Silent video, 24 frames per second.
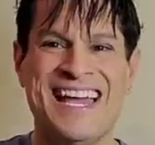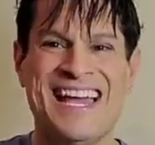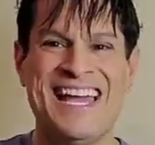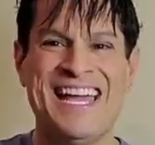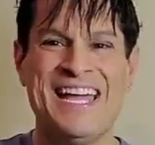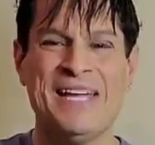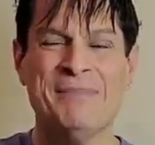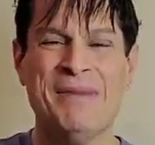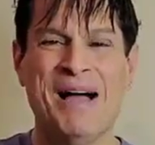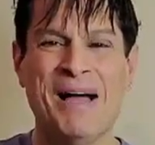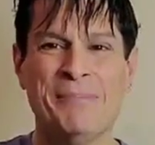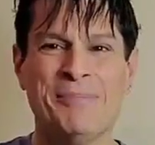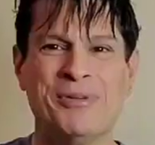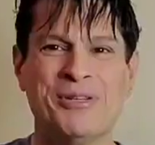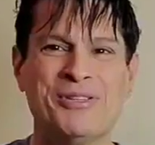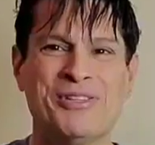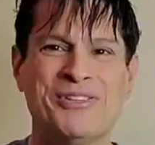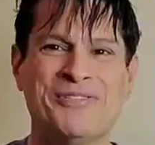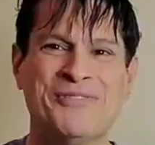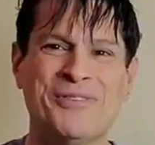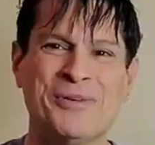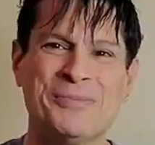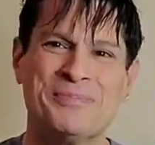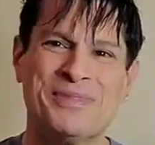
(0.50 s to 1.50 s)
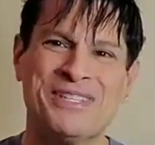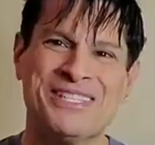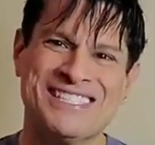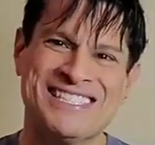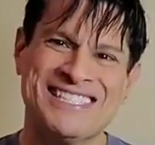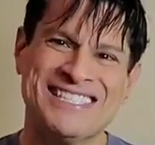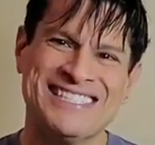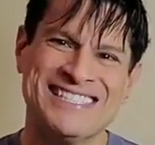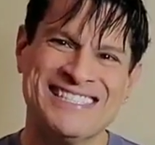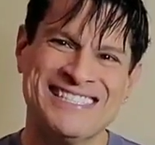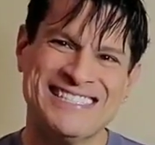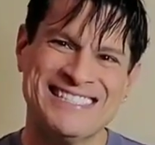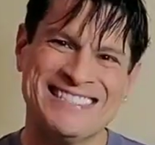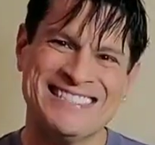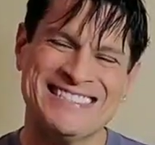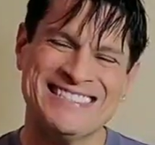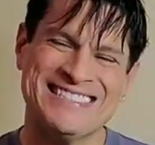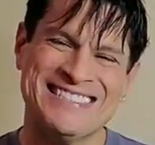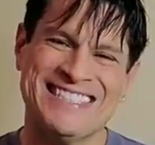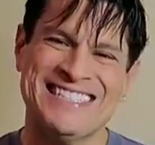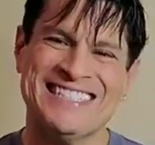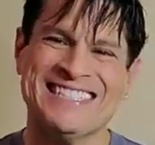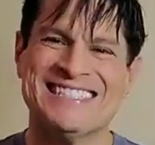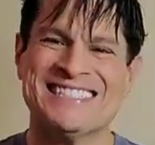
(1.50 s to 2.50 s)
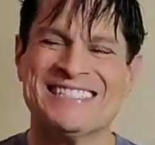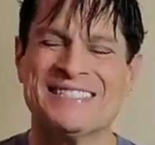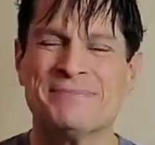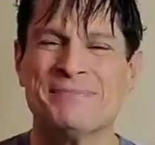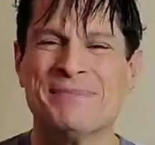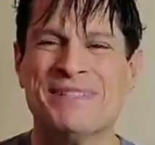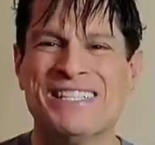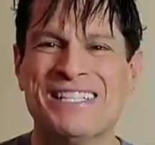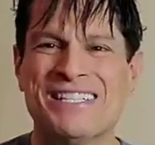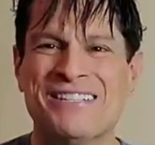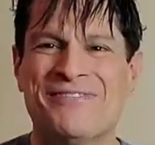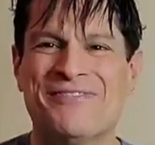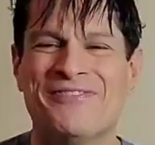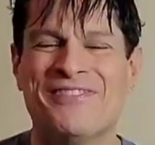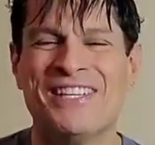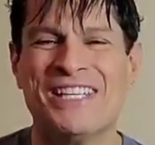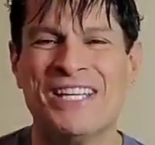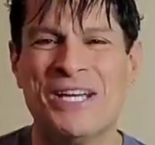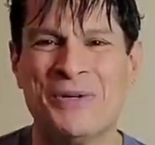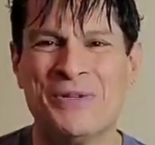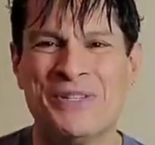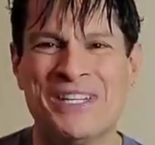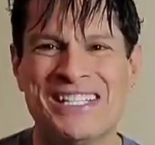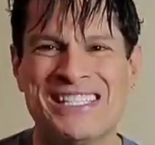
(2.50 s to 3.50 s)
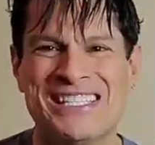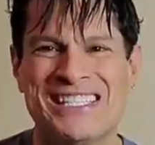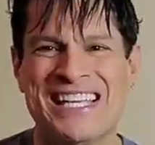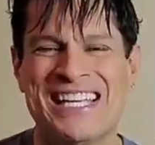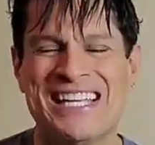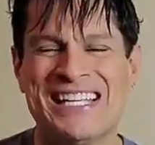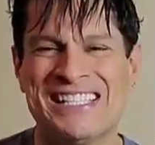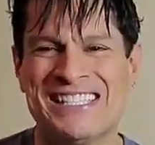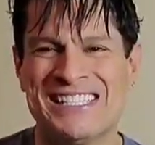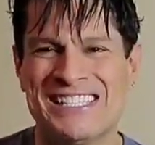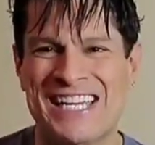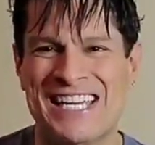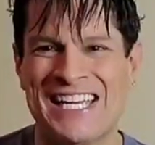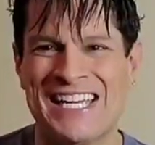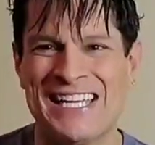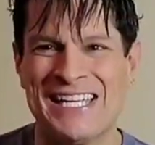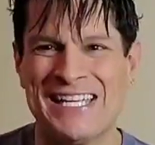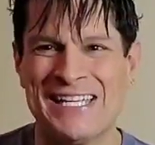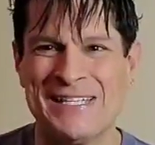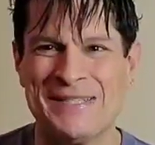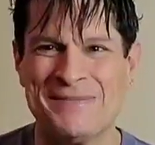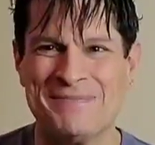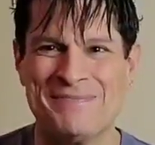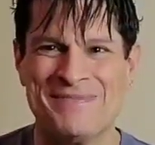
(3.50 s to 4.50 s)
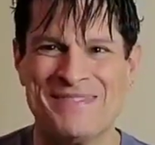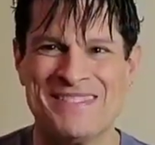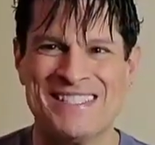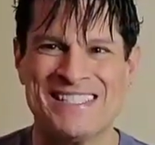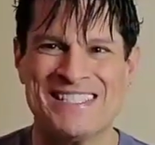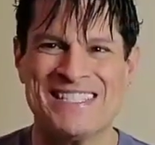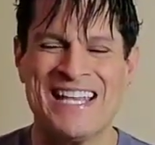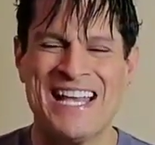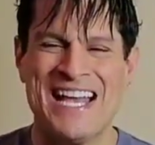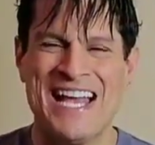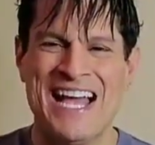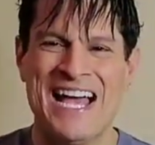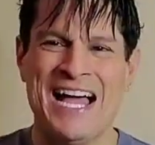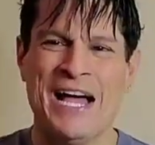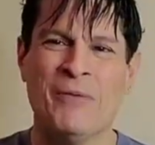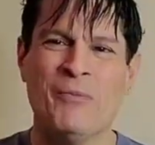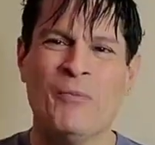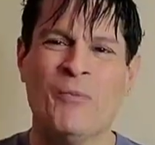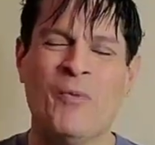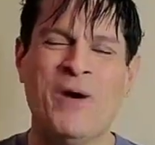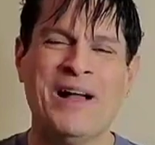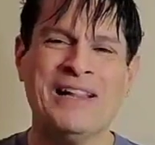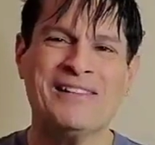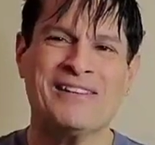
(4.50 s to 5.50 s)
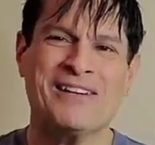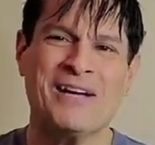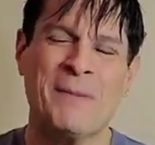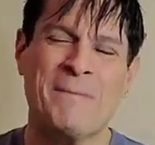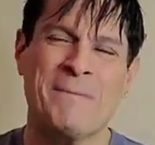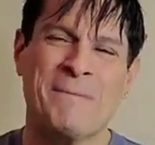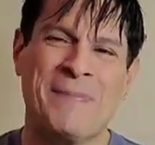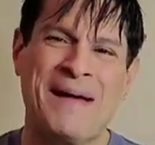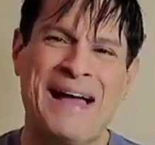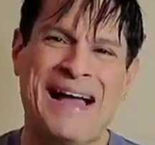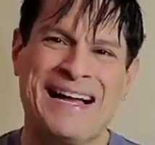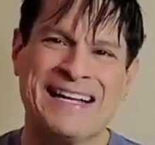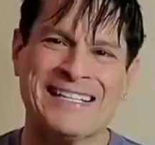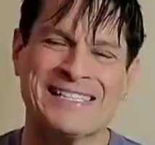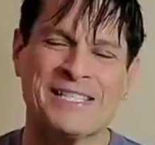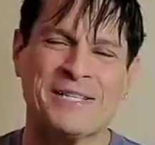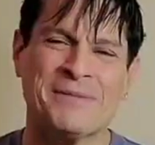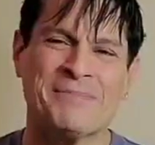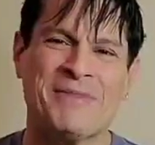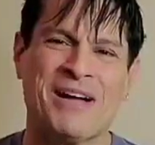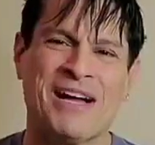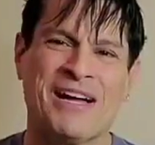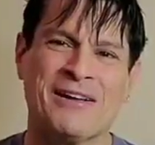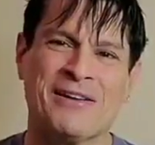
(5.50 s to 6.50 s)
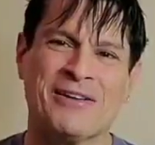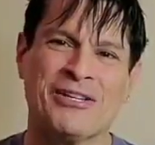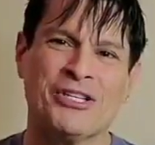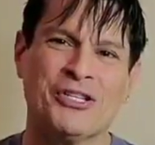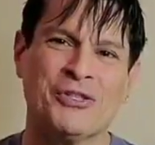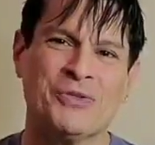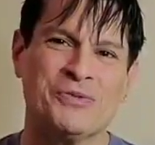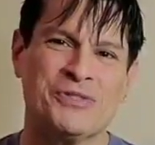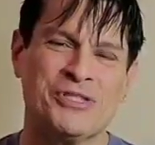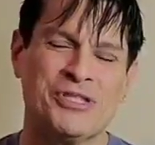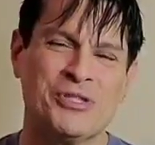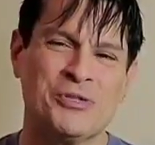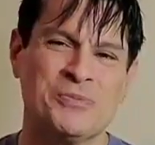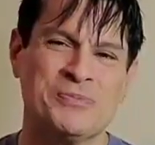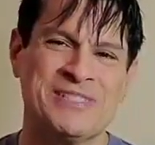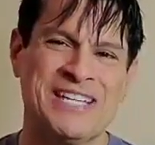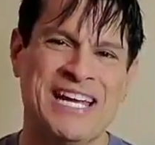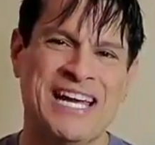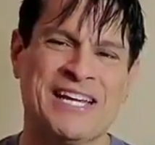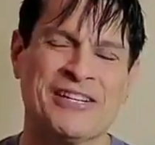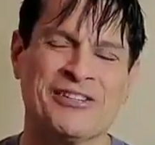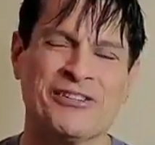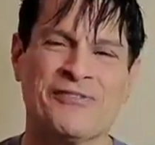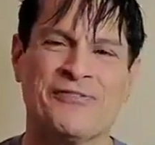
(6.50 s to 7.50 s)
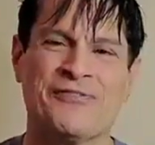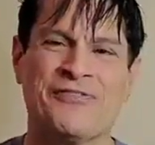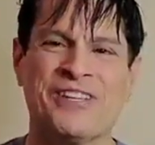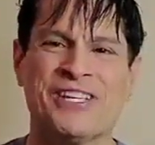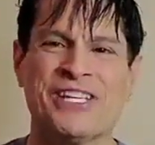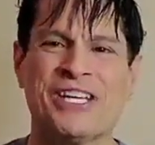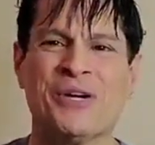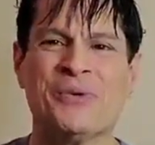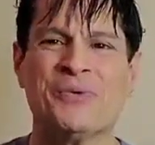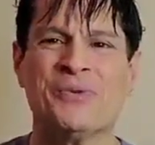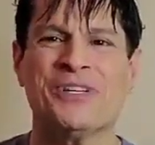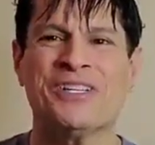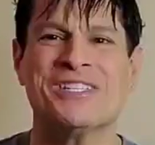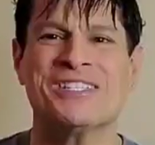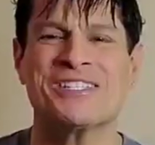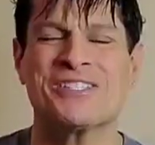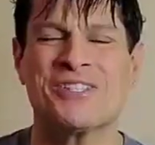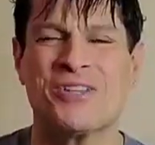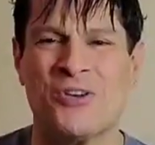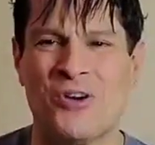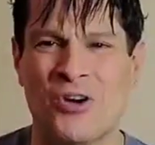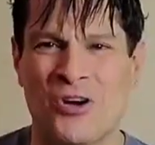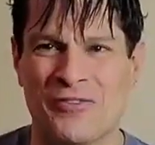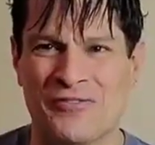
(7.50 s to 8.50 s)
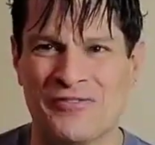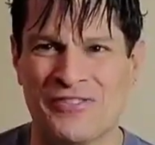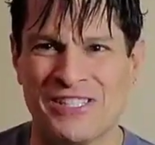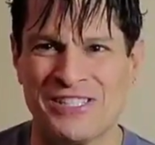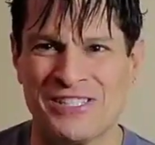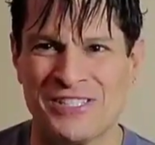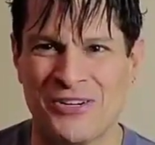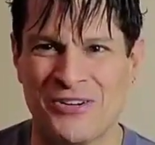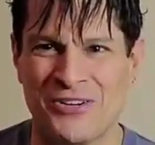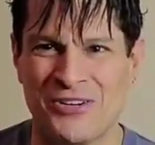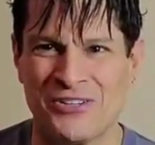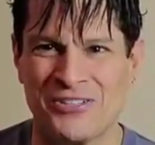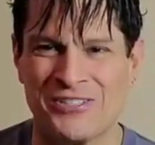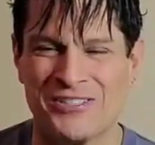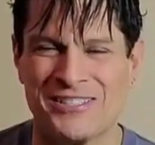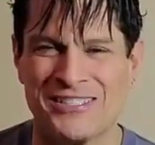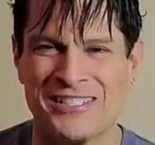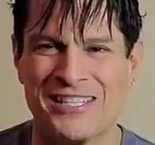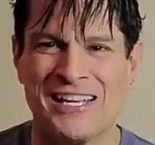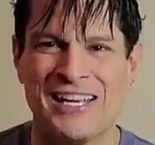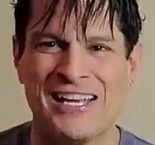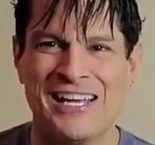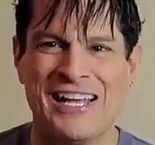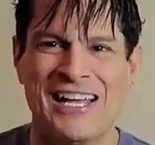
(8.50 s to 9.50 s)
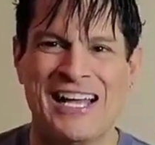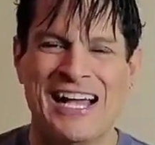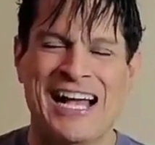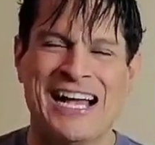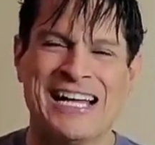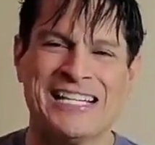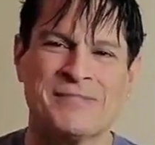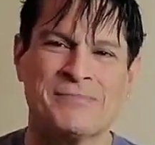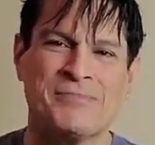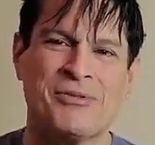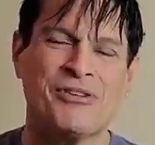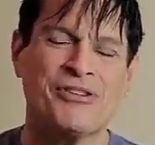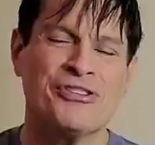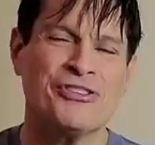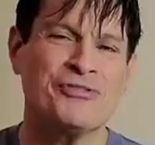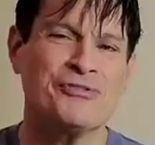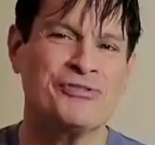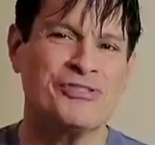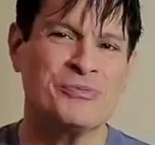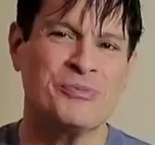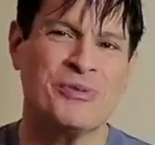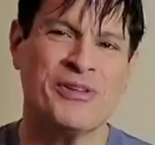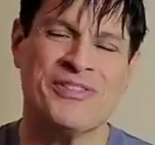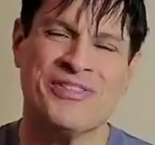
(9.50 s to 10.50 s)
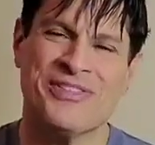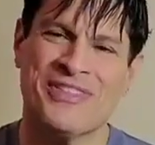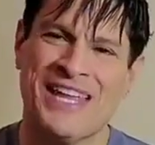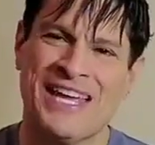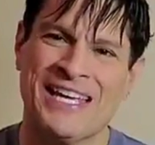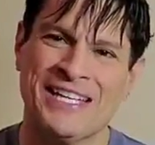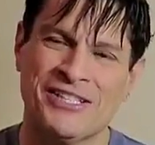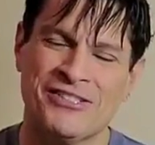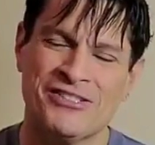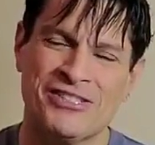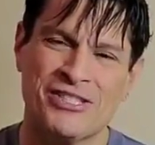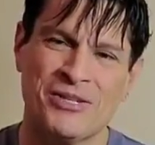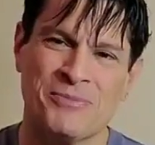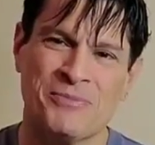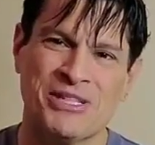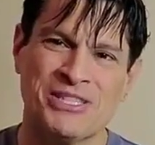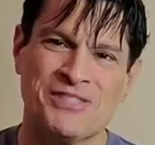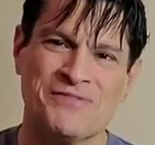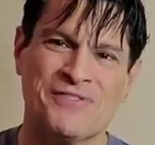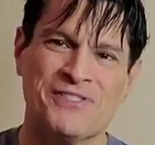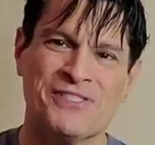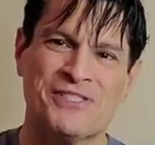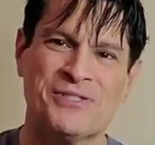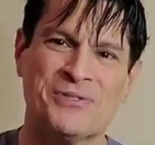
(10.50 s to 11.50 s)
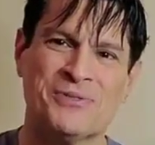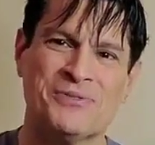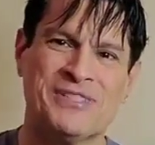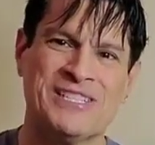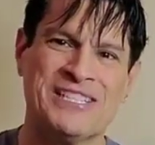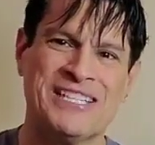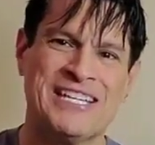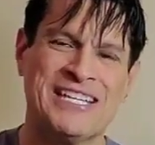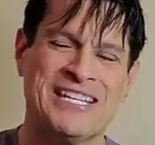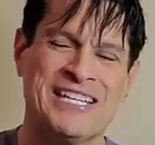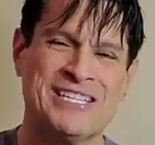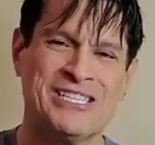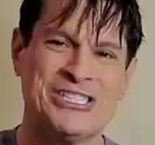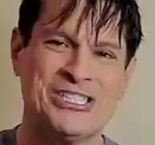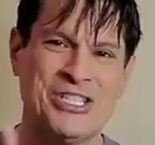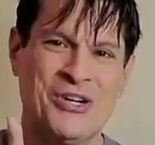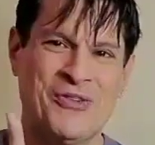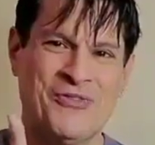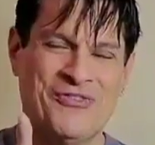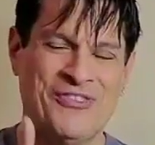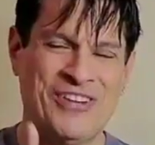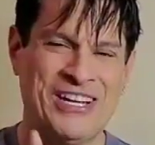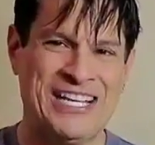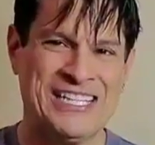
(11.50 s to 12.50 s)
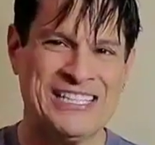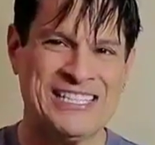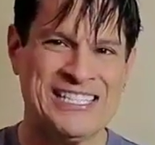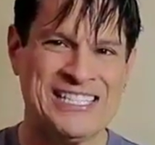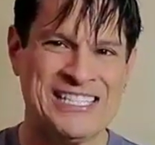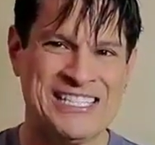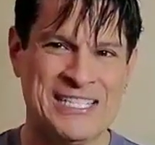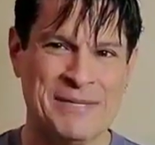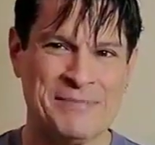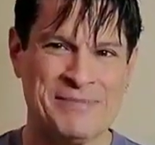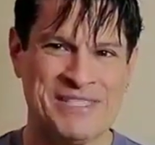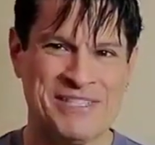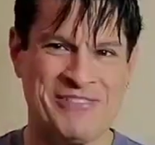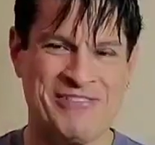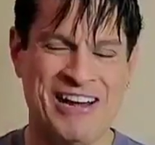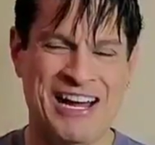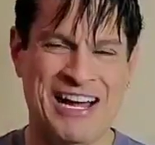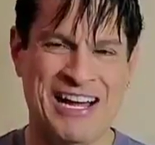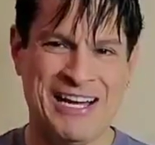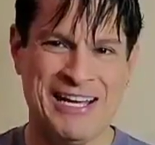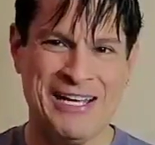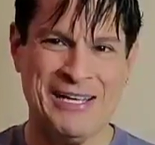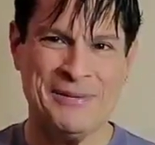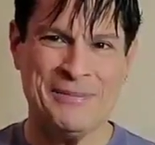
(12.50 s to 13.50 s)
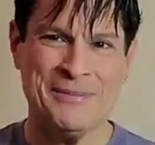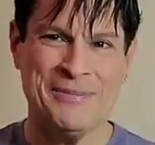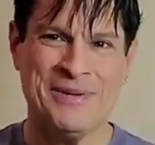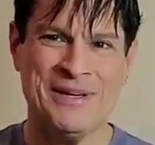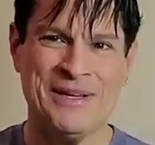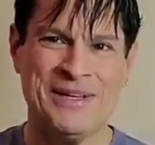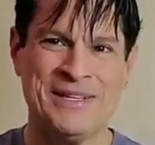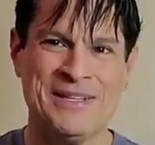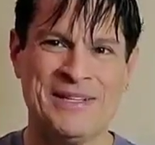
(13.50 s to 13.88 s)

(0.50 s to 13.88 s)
Hey my beautiful bitches, it's me, Fiona St. James, and welcome back to my YouTube channel, Fiona's Coffee Talks. As per usual, thank you so much for tuning in and don't forget to subscribe.